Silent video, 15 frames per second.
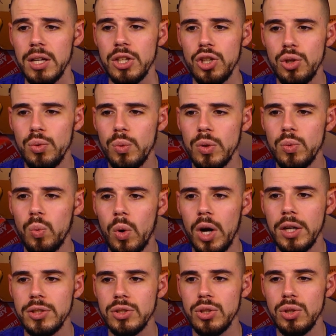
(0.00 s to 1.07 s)
you would
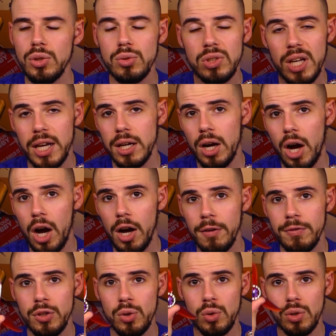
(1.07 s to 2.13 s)
want to take
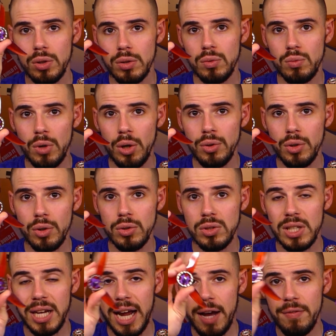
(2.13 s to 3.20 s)
off your
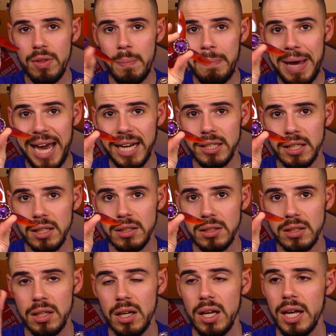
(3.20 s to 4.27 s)
rotors that have the
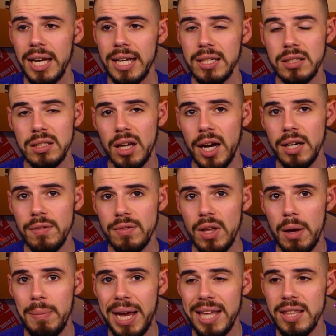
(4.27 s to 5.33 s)
magnets inside of
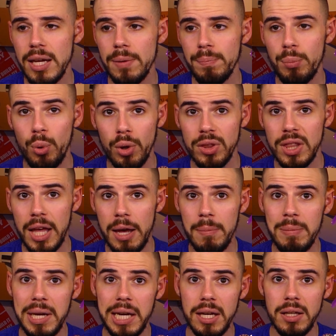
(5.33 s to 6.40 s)
them and then put
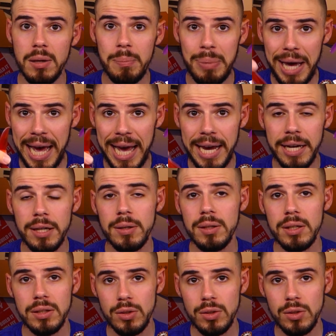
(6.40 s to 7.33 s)
them in a bag,